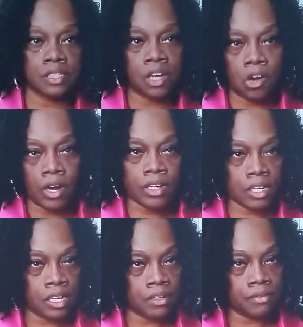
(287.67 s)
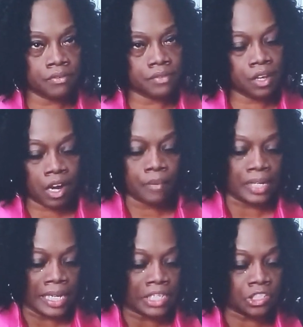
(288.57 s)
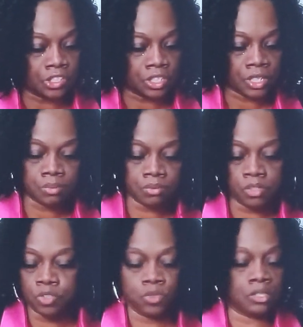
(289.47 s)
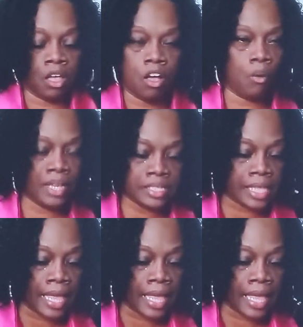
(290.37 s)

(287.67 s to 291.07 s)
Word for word: the heart of our relationship, which was always